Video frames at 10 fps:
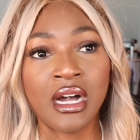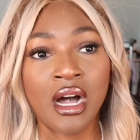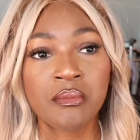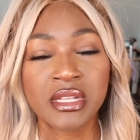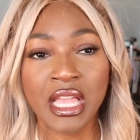
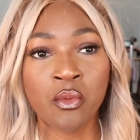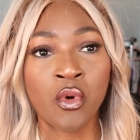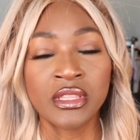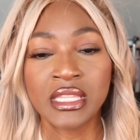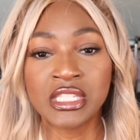because I
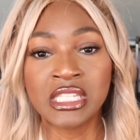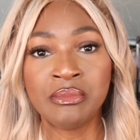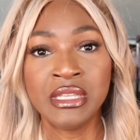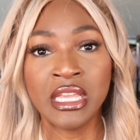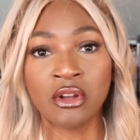want this
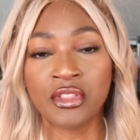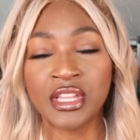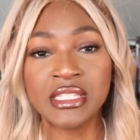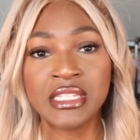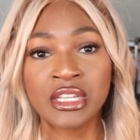to be an
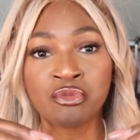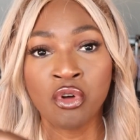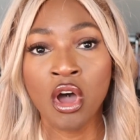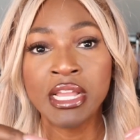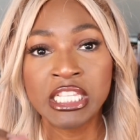authentic,
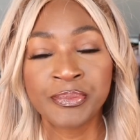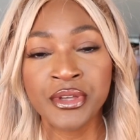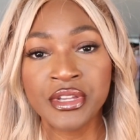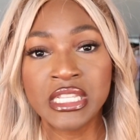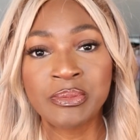raw
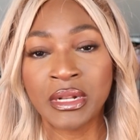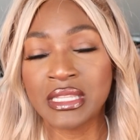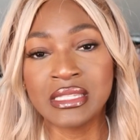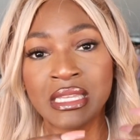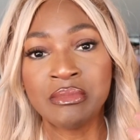experience, but
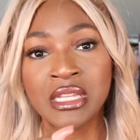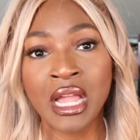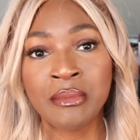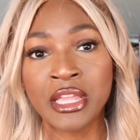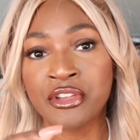at the same
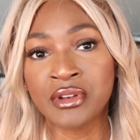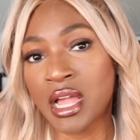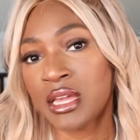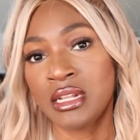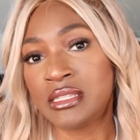time, like, you're
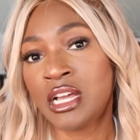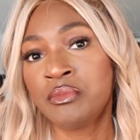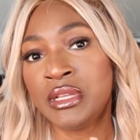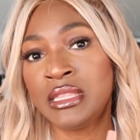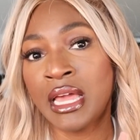not going to
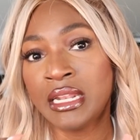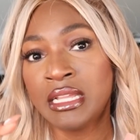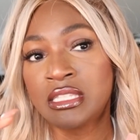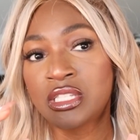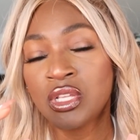tell me that
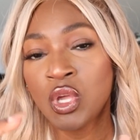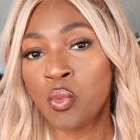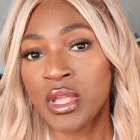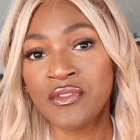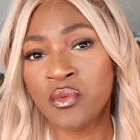it's
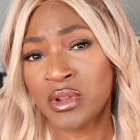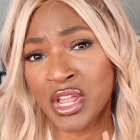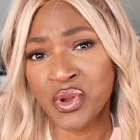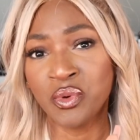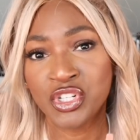wavy when
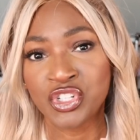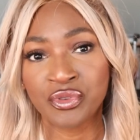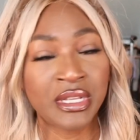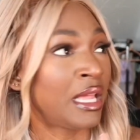I know it's straight.